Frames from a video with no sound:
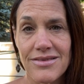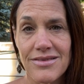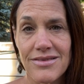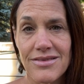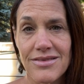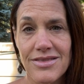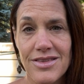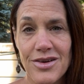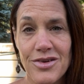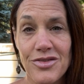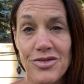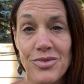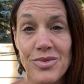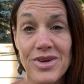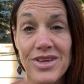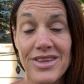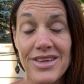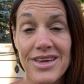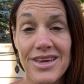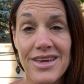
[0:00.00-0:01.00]
there's
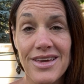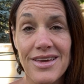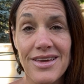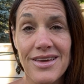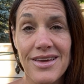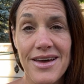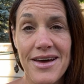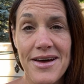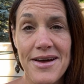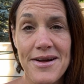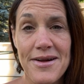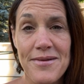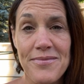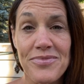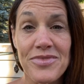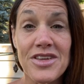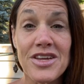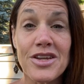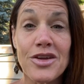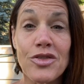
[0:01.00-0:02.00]
really,
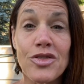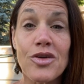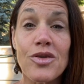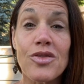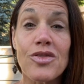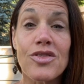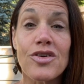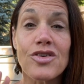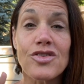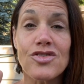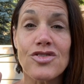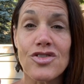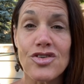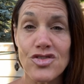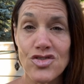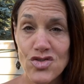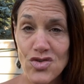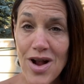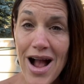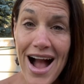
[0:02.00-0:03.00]
the
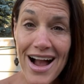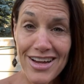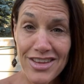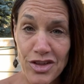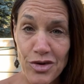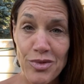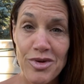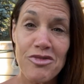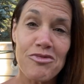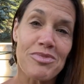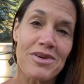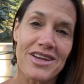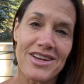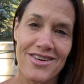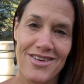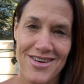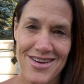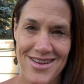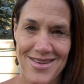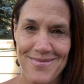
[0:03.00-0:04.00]
track that we've been
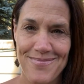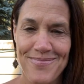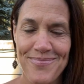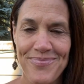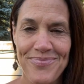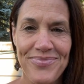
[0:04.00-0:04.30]
on